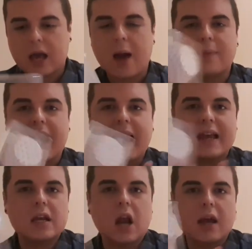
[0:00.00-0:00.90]

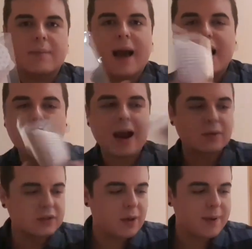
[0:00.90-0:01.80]
cupcake like
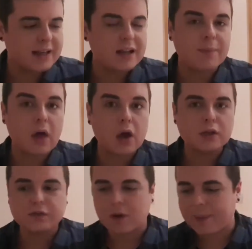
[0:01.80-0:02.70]
background. So I picked up
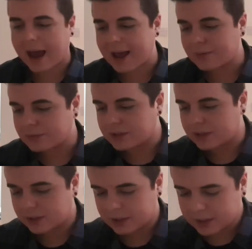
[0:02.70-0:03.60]
those for £1.